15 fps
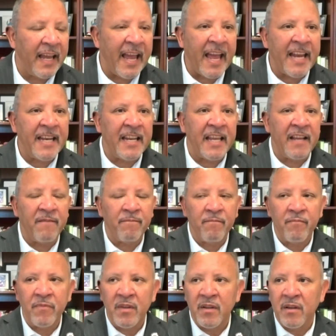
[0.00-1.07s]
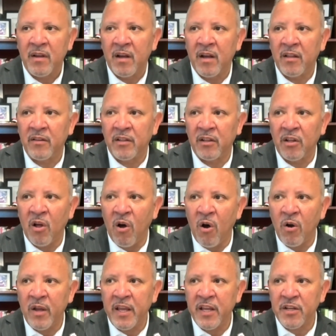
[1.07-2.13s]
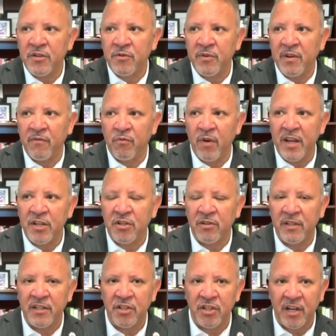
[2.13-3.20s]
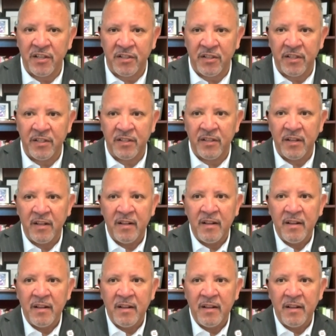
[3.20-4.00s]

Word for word: ending uh, the long history of racial injustice,